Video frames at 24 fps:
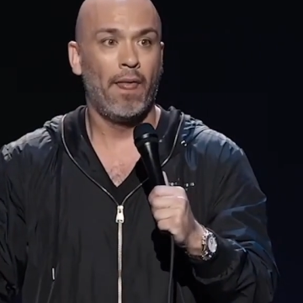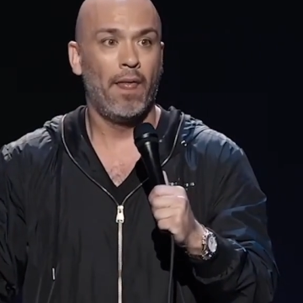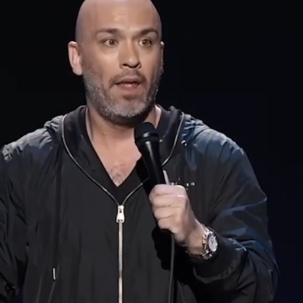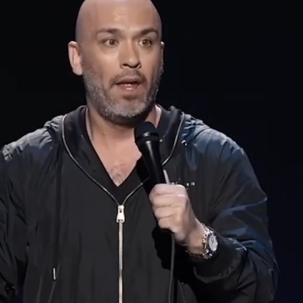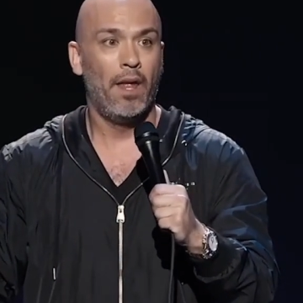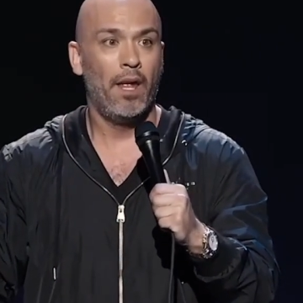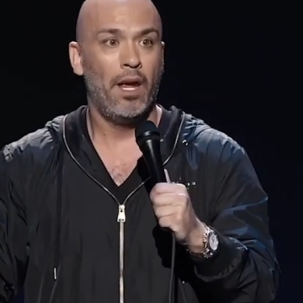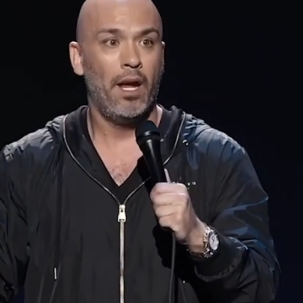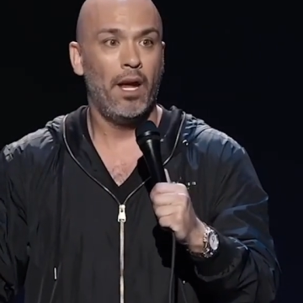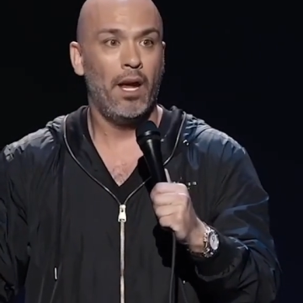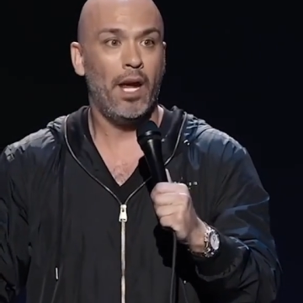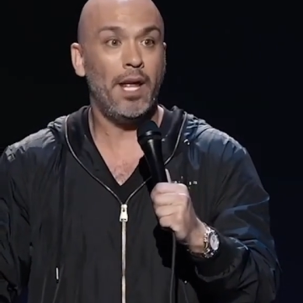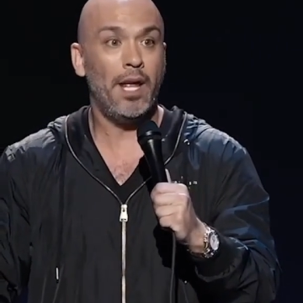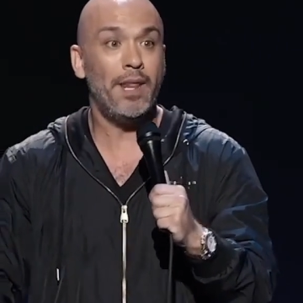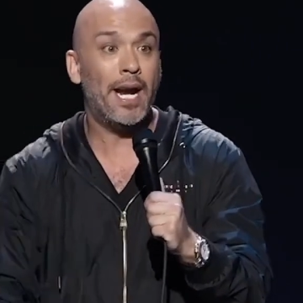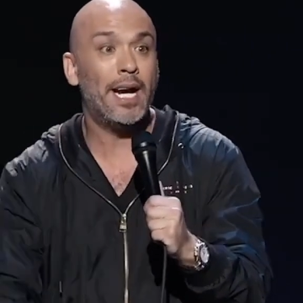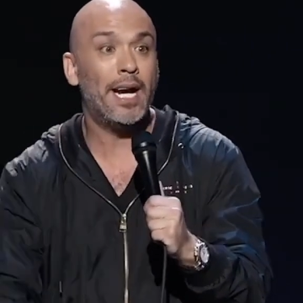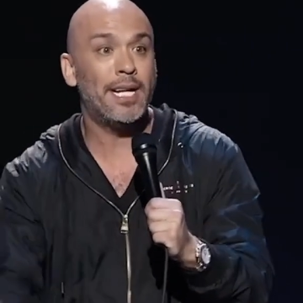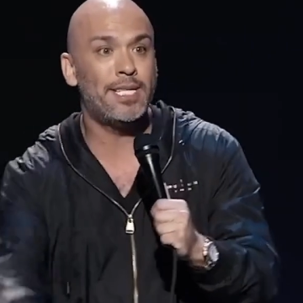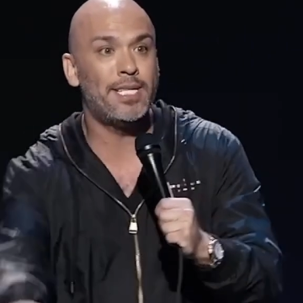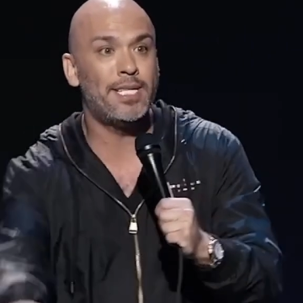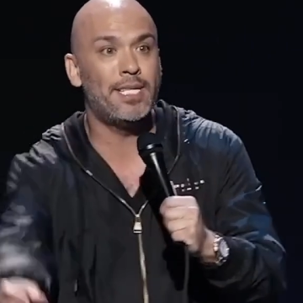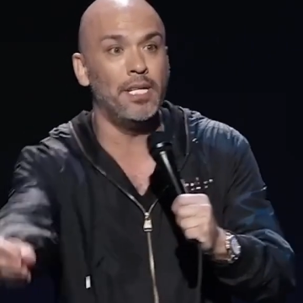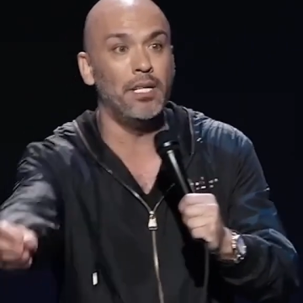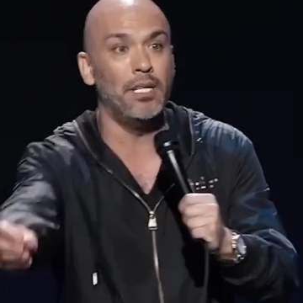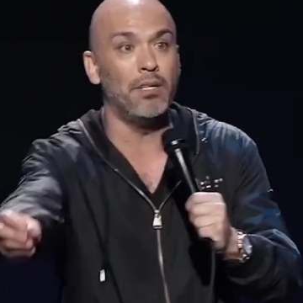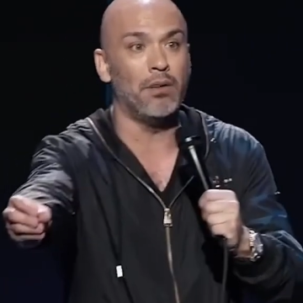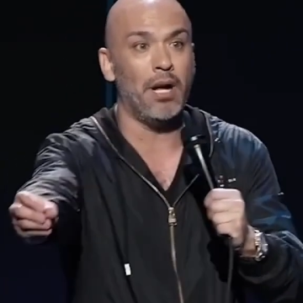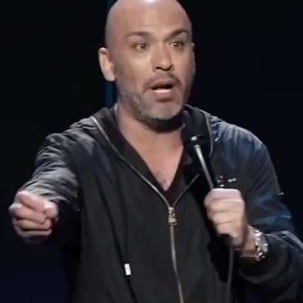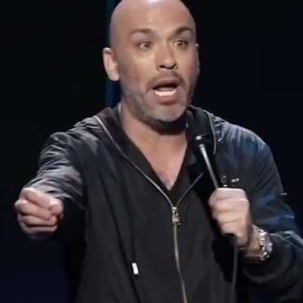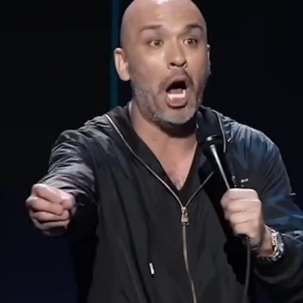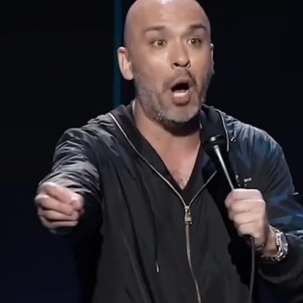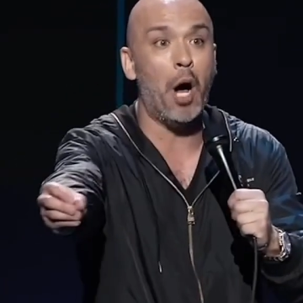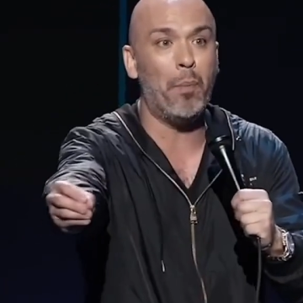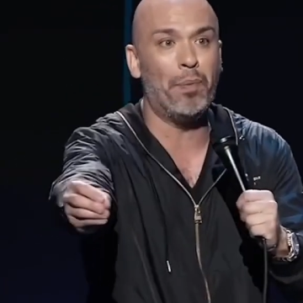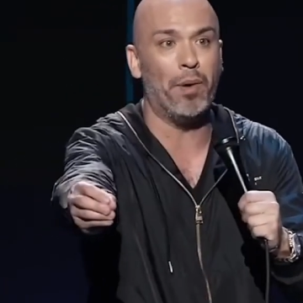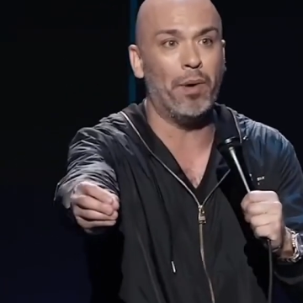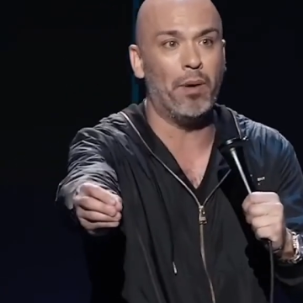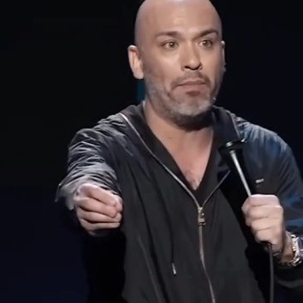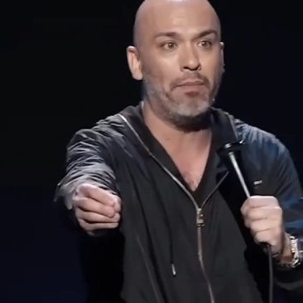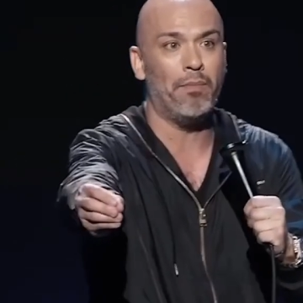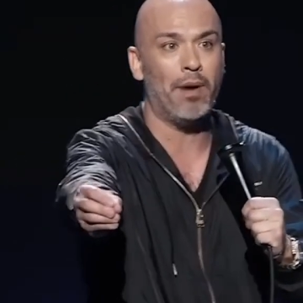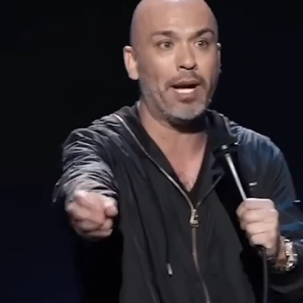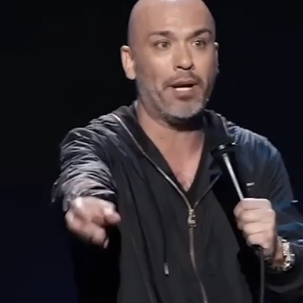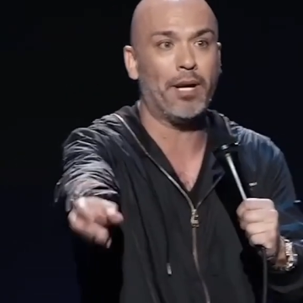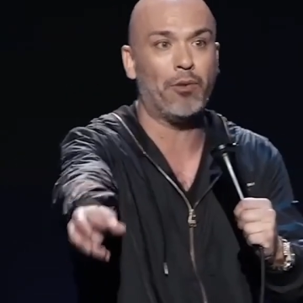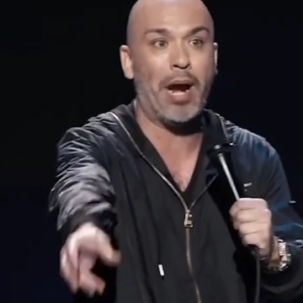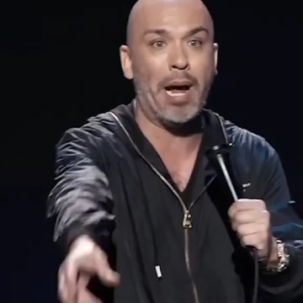And then I still help him. Like,
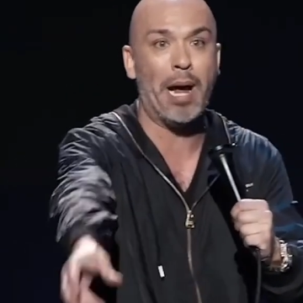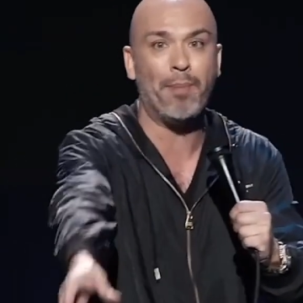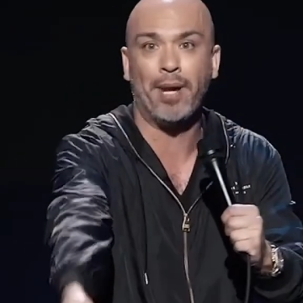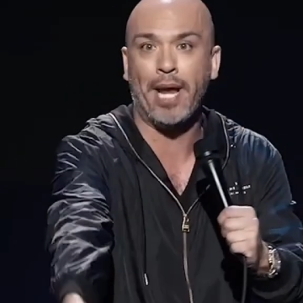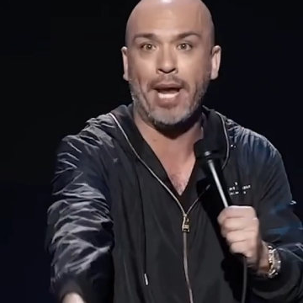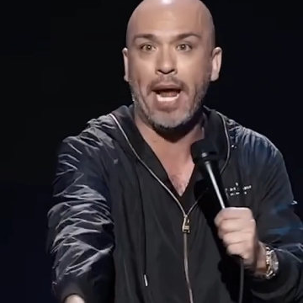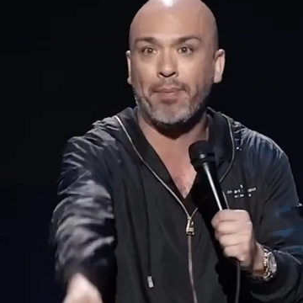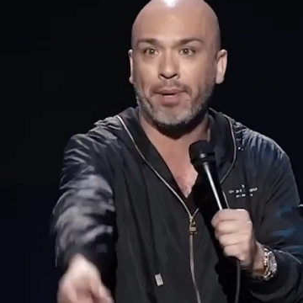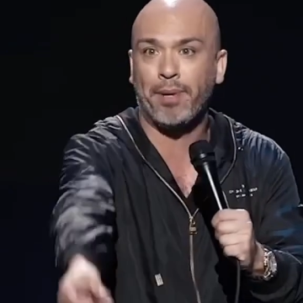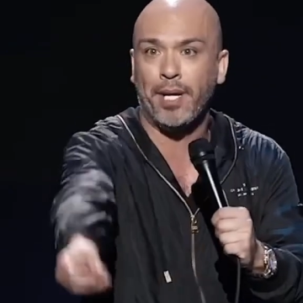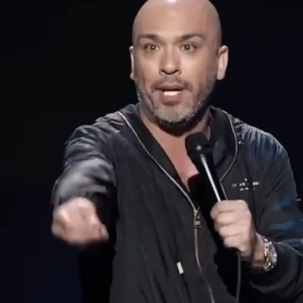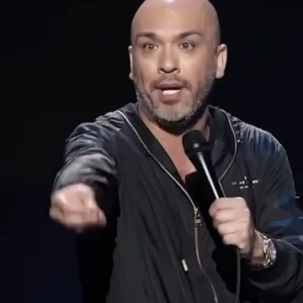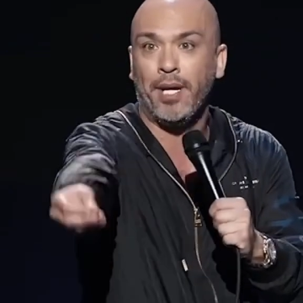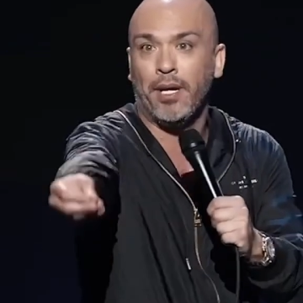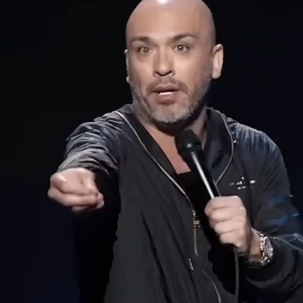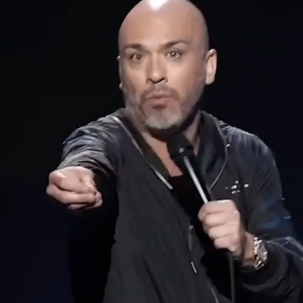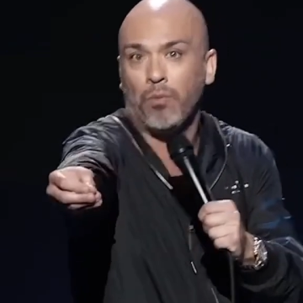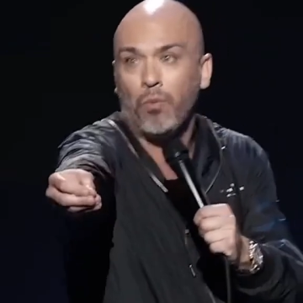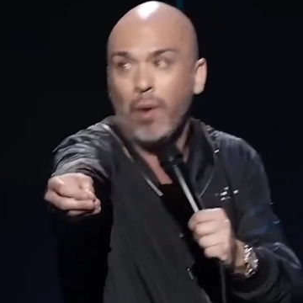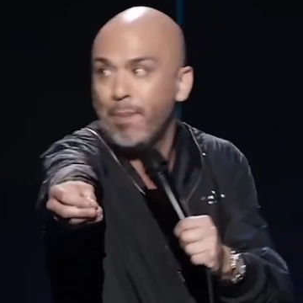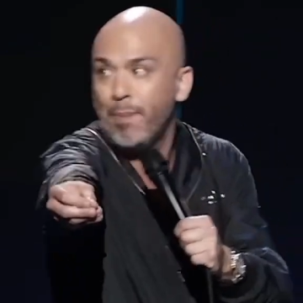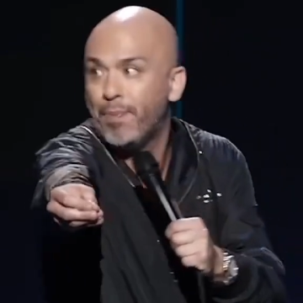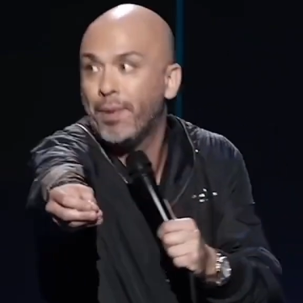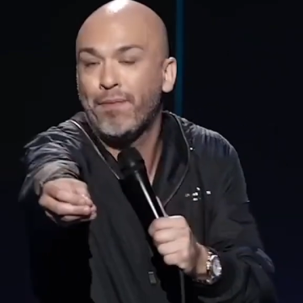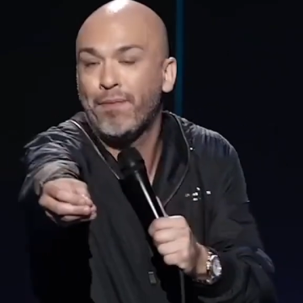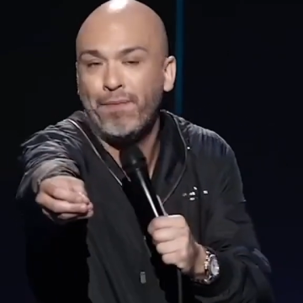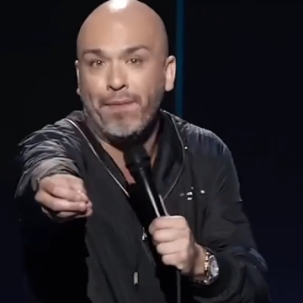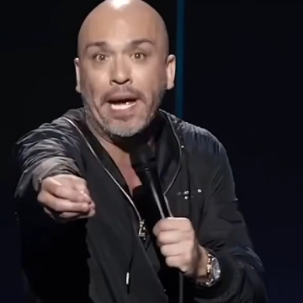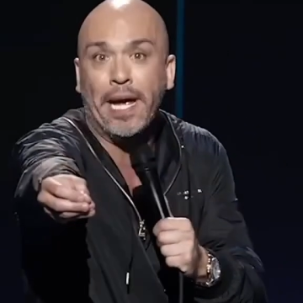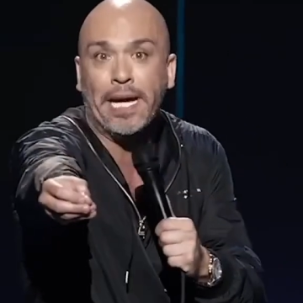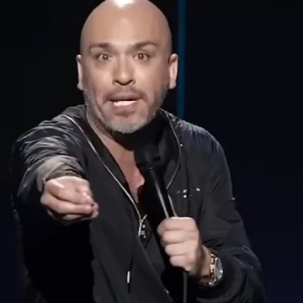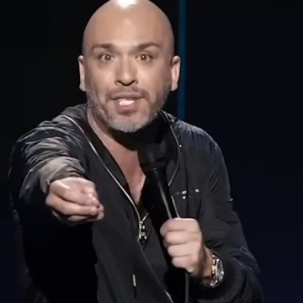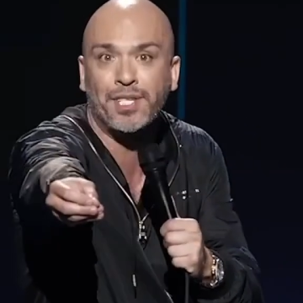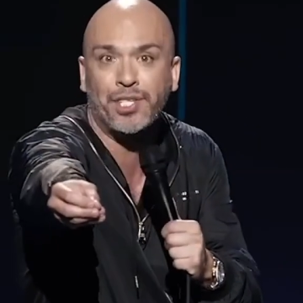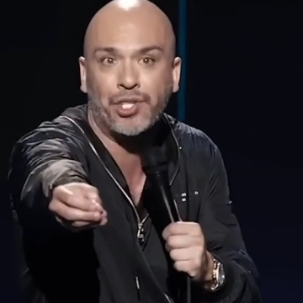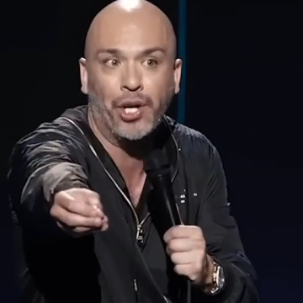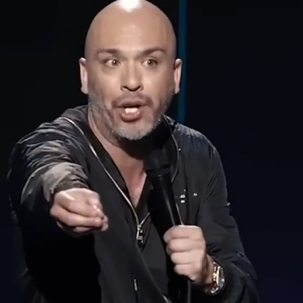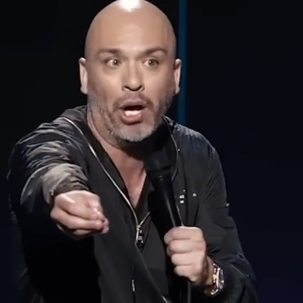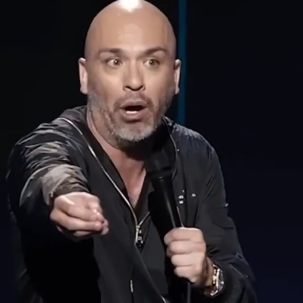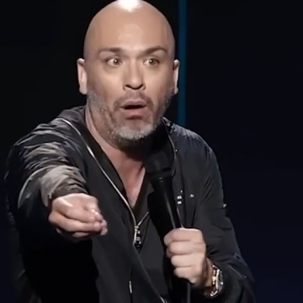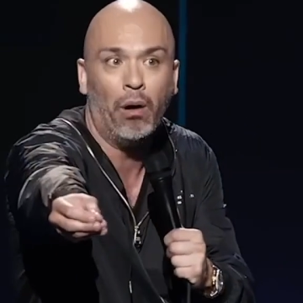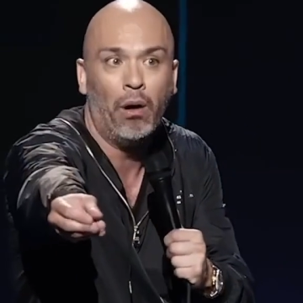grab a napkin here. Wipe your face, Joe.